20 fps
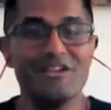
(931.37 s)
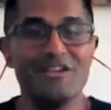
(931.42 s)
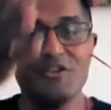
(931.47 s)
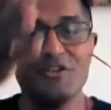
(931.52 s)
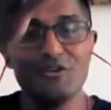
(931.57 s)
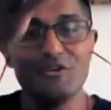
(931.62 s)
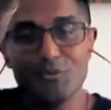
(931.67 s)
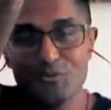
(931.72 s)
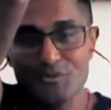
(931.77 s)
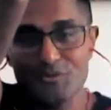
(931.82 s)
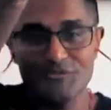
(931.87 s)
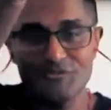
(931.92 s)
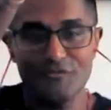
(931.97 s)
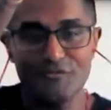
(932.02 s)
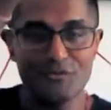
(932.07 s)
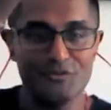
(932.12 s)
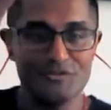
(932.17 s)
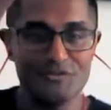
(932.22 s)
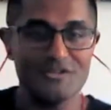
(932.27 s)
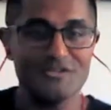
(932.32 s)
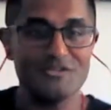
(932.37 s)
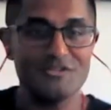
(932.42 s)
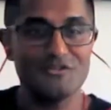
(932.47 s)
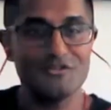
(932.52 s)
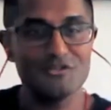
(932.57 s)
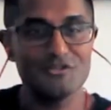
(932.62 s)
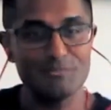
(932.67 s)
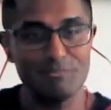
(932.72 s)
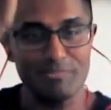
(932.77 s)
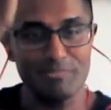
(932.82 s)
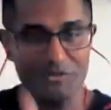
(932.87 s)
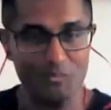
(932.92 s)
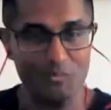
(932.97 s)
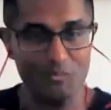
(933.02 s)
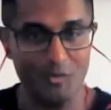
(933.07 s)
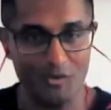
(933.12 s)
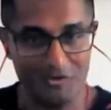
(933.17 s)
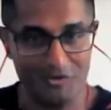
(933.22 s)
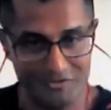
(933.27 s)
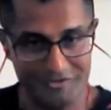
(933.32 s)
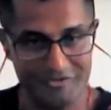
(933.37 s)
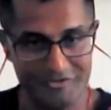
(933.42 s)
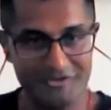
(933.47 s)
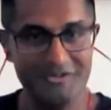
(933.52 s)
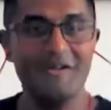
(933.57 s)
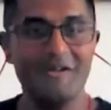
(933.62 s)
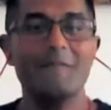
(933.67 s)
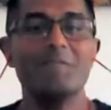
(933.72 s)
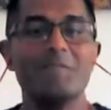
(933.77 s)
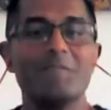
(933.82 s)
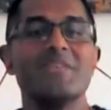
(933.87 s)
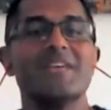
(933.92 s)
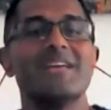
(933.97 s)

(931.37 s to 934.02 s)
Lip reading: use the photons to split water,